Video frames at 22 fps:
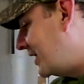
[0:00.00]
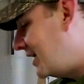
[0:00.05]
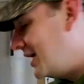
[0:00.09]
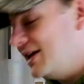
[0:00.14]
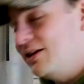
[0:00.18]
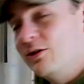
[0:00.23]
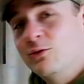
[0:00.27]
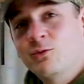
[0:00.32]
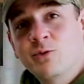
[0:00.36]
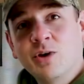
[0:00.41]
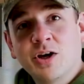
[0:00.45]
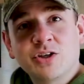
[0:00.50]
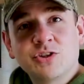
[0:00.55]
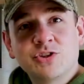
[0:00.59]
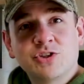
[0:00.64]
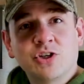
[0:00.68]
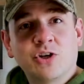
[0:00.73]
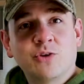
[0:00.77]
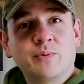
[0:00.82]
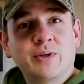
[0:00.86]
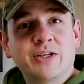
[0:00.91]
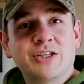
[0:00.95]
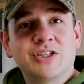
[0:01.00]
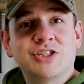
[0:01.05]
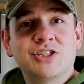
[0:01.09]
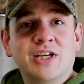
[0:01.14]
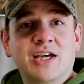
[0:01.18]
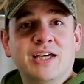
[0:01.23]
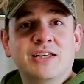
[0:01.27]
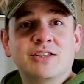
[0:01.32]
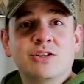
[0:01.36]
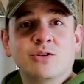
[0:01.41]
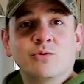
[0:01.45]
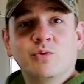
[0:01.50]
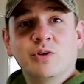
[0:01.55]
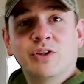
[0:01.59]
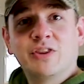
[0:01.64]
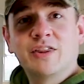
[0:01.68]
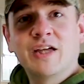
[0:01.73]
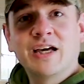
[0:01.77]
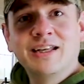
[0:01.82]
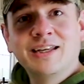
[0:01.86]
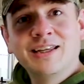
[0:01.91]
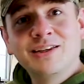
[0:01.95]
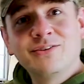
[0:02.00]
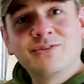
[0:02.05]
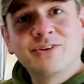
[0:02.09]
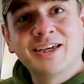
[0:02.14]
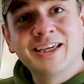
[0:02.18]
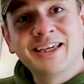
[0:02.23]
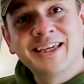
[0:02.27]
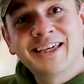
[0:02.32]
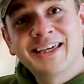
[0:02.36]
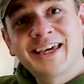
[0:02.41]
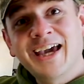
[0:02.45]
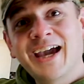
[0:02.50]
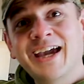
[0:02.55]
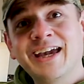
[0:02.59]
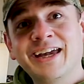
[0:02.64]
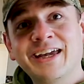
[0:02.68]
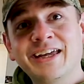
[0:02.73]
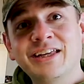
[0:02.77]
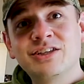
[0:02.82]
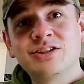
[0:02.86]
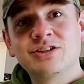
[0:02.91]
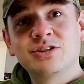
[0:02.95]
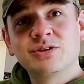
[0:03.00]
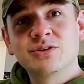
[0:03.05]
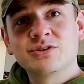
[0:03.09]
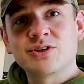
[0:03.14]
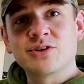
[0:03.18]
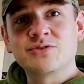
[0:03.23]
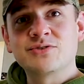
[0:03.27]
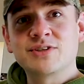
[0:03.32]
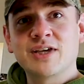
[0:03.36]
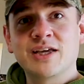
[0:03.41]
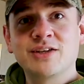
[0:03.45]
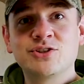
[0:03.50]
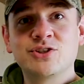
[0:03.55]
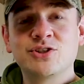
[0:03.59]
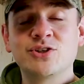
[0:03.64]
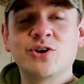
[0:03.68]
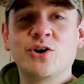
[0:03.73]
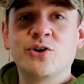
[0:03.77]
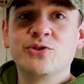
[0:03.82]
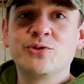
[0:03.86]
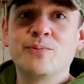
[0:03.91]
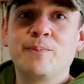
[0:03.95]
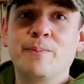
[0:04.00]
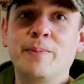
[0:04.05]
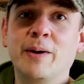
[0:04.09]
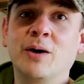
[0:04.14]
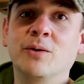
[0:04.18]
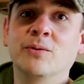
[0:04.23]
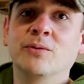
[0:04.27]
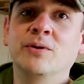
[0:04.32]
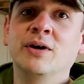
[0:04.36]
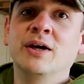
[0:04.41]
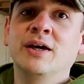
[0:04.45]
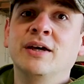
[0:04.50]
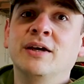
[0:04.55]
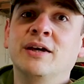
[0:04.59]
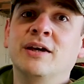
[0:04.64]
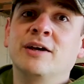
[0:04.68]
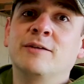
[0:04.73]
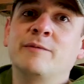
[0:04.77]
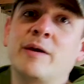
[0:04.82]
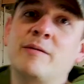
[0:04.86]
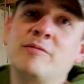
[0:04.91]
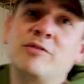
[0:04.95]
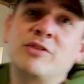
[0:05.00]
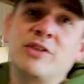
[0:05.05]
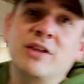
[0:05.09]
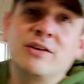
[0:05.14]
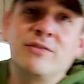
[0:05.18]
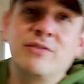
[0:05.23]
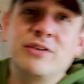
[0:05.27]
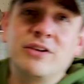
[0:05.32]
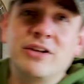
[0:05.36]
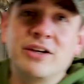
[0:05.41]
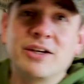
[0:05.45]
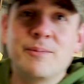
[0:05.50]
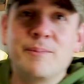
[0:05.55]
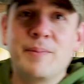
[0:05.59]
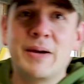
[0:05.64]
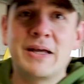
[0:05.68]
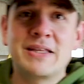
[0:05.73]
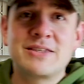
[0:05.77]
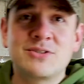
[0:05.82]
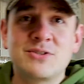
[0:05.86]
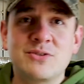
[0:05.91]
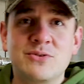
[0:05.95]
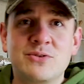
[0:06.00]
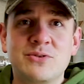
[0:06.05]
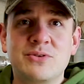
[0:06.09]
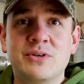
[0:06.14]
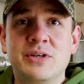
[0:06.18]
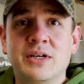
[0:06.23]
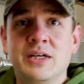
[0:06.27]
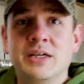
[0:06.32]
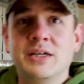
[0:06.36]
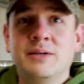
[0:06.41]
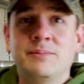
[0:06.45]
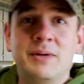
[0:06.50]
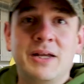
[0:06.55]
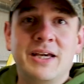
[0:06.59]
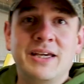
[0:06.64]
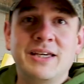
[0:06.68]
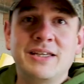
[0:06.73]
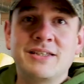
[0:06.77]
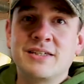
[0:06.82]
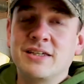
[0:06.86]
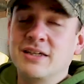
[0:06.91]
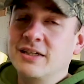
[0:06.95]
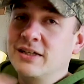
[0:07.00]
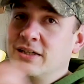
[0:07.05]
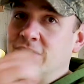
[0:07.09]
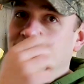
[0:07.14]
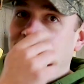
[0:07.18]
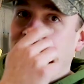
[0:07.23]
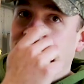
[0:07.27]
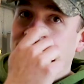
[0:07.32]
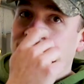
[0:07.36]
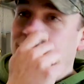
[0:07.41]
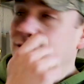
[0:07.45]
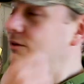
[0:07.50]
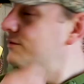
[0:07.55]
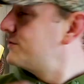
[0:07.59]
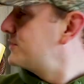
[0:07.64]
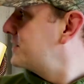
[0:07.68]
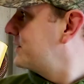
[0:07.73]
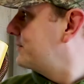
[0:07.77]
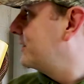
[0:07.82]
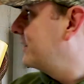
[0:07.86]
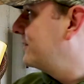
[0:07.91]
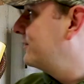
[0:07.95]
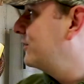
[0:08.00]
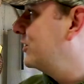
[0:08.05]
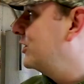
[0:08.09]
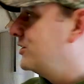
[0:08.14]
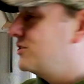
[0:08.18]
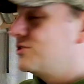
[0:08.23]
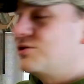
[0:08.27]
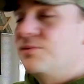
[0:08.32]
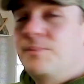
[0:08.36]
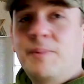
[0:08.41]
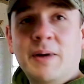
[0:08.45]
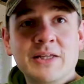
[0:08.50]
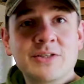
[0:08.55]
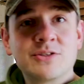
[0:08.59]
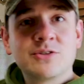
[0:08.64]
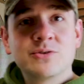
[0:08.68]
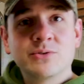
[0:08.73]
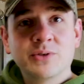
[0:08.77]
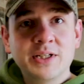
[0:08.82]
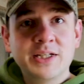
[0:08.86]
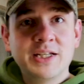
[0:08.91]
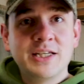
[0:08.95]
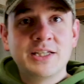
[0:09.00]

in a workshop, in a shed, with that lever engaged, so tension on the belt, and maybe think of it like a bandsaw blade. So obviously whenever you use a bandsaw, you